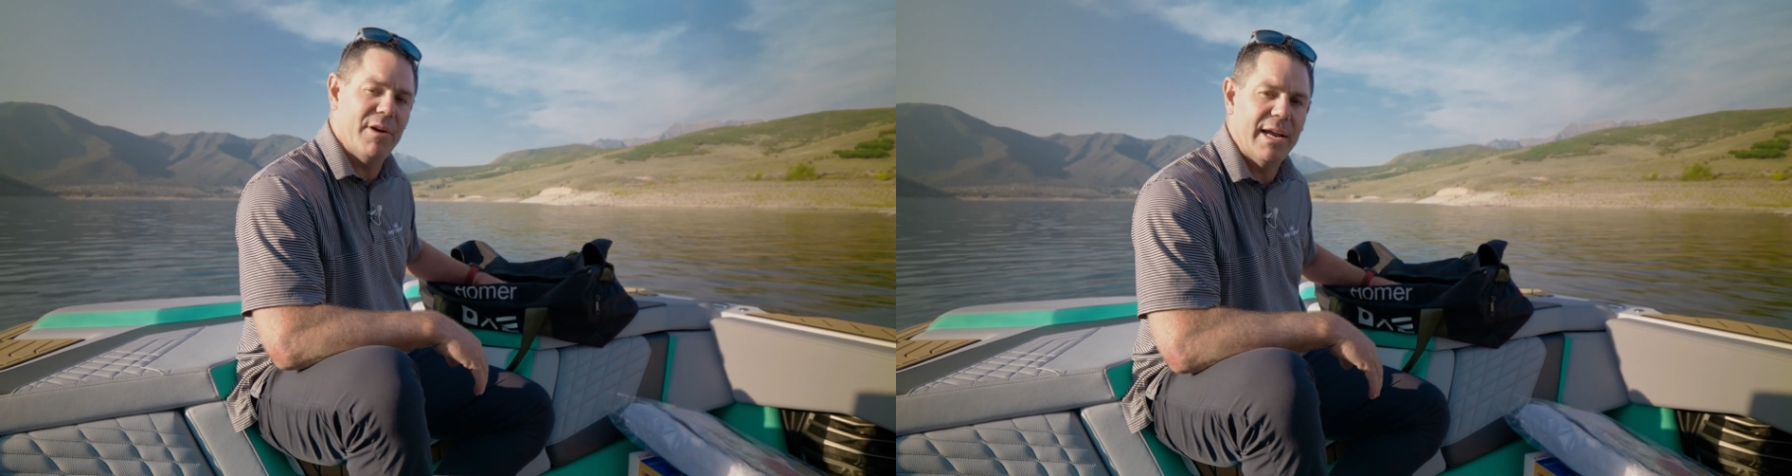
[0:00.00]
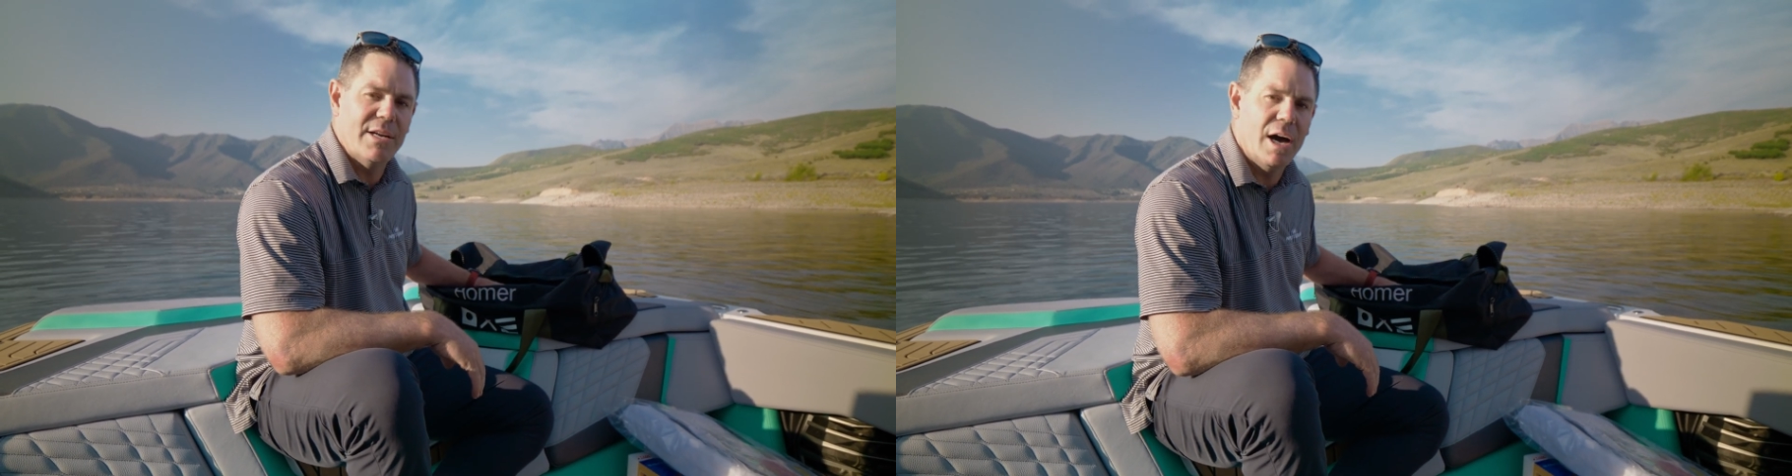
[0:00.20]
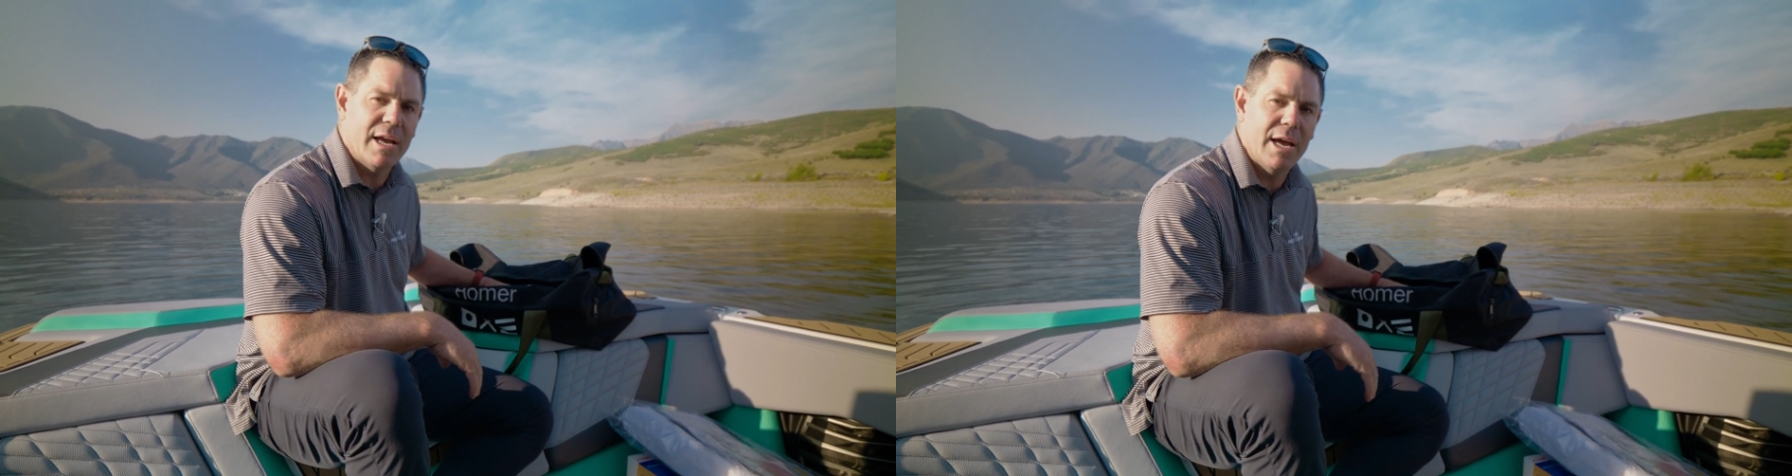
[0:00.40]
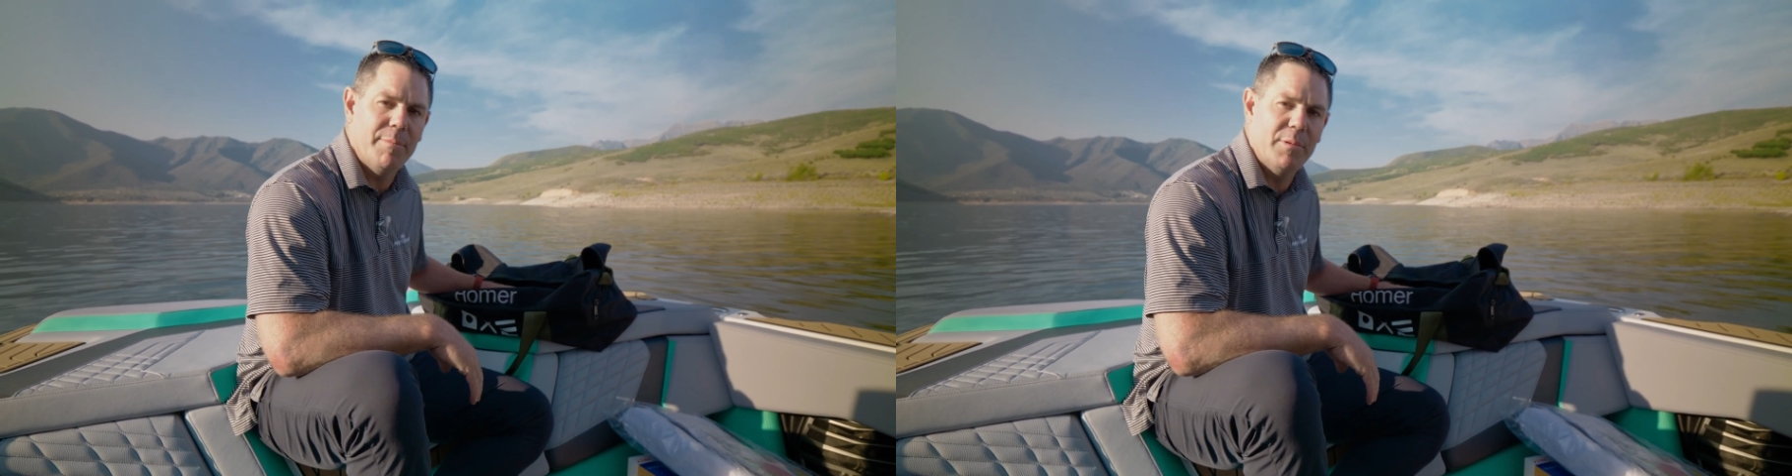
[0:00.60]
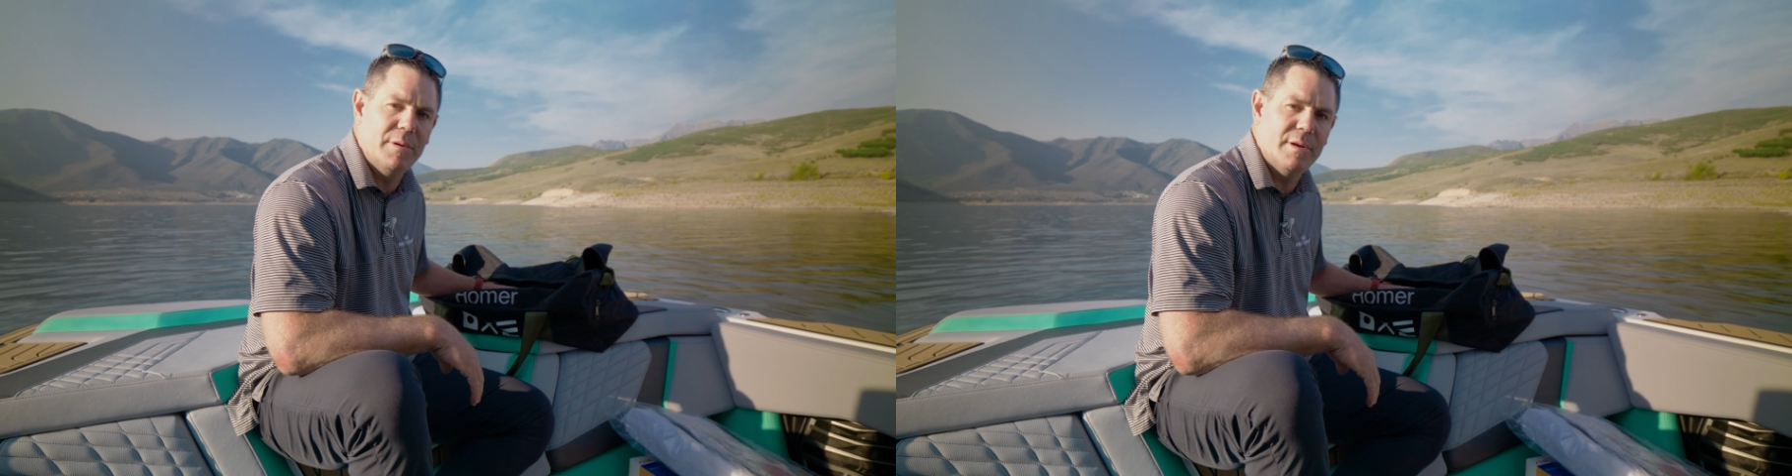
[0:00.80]
I dock
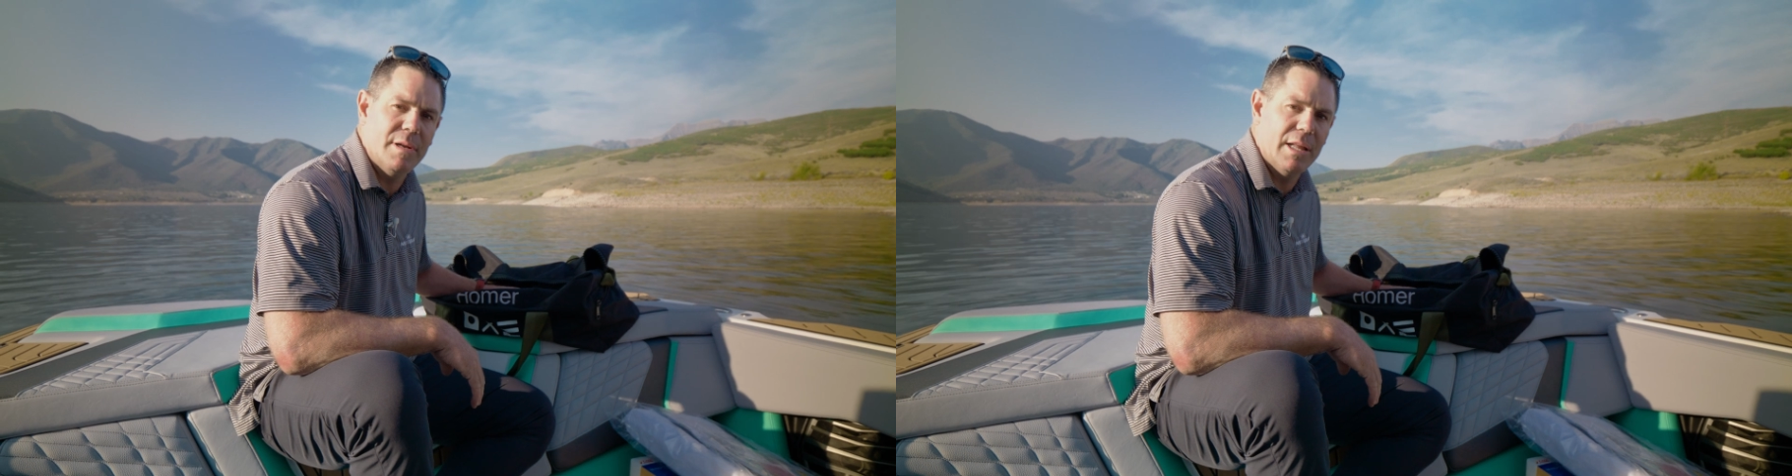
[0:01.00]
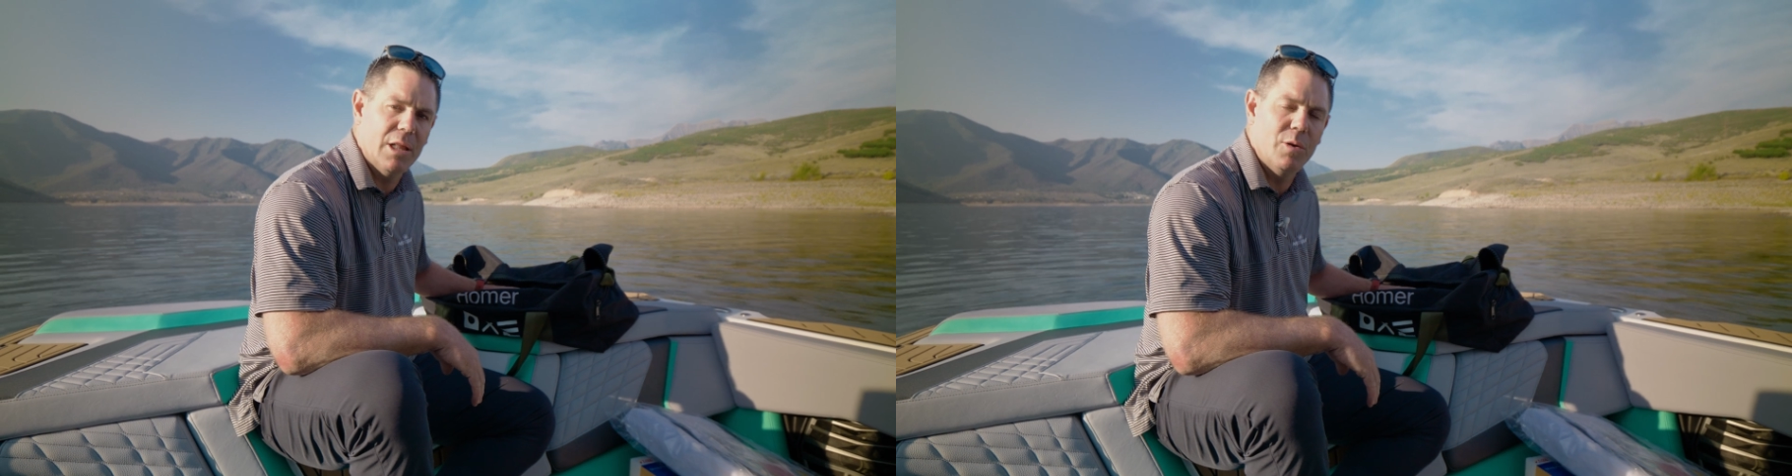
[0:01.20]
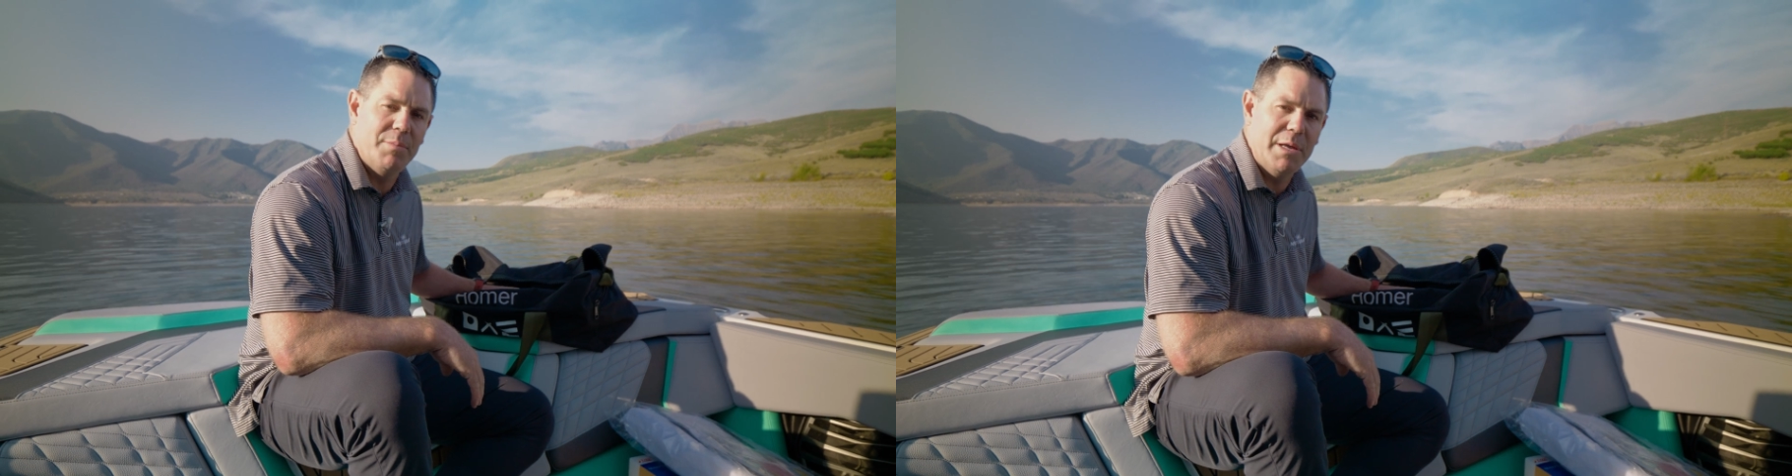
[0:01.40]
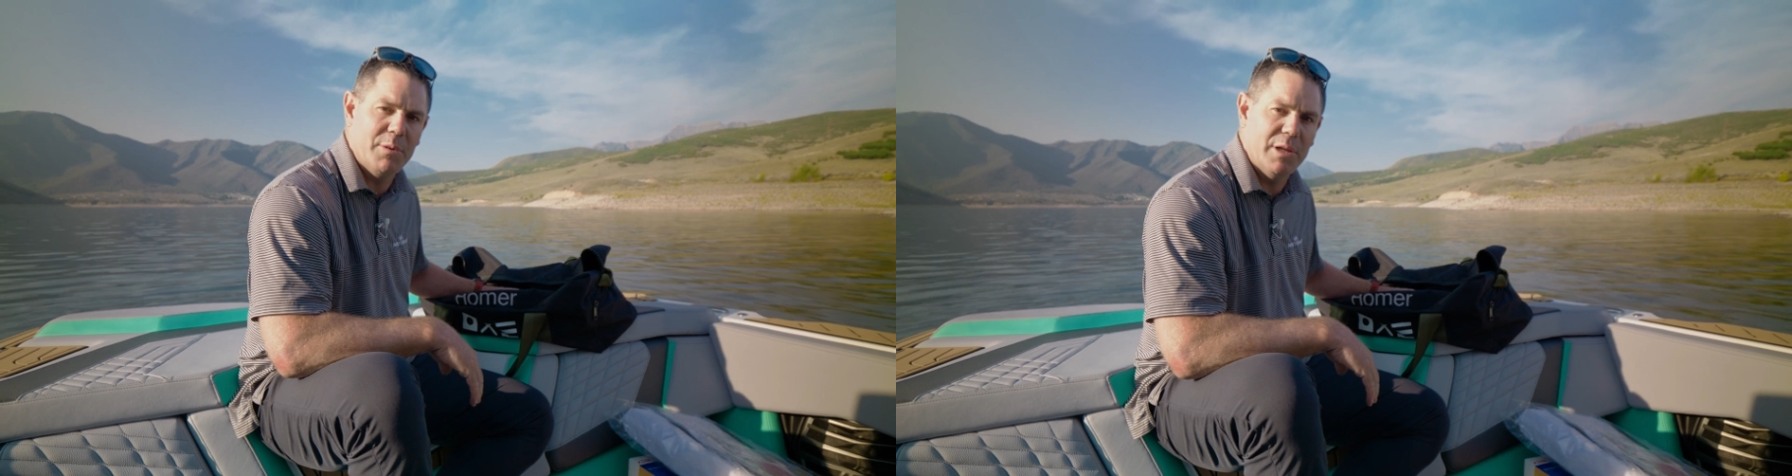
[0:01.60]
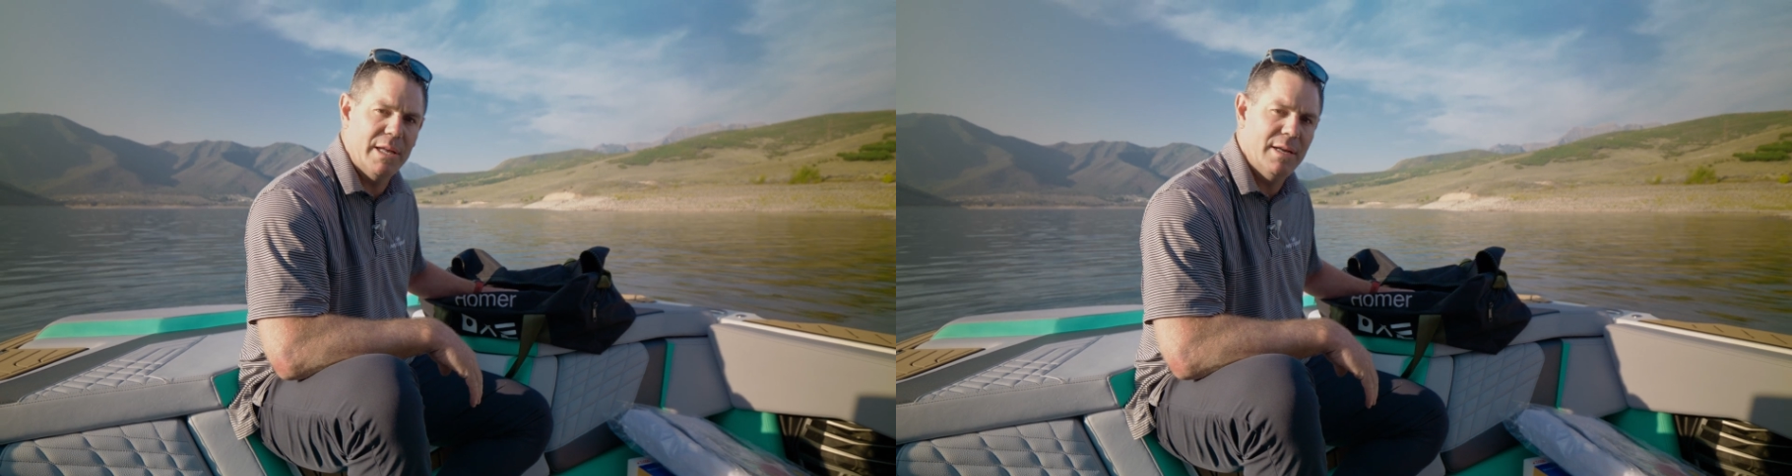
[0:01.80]
up and load
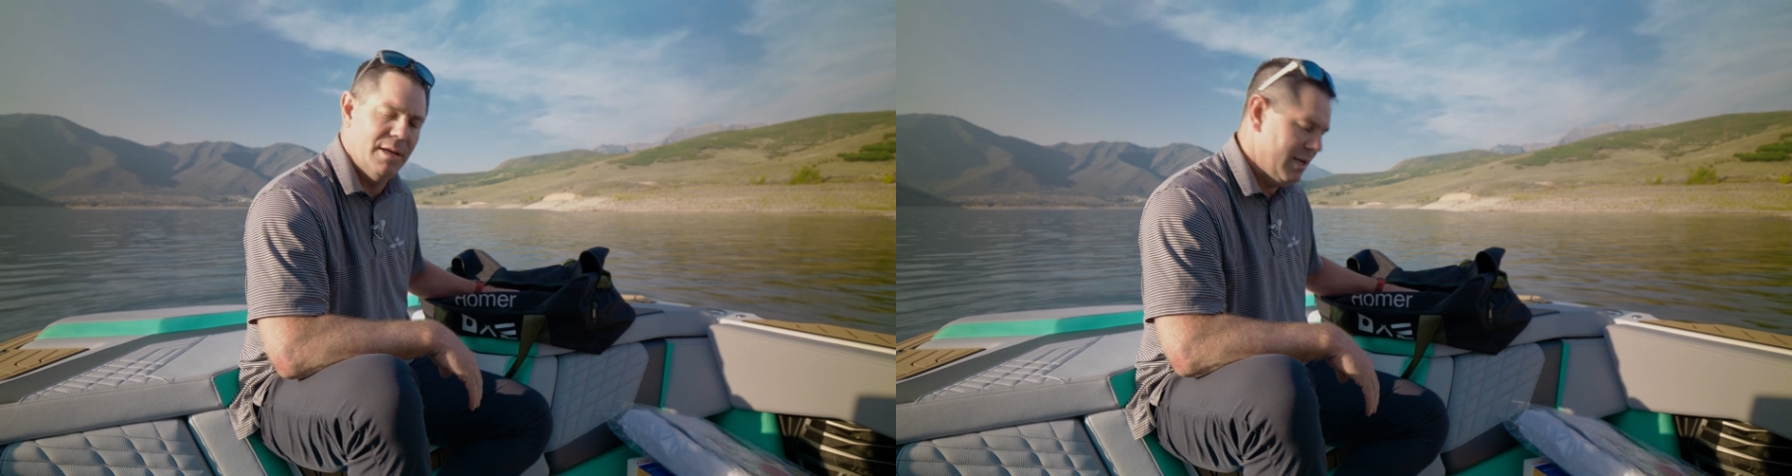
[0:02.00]
people in,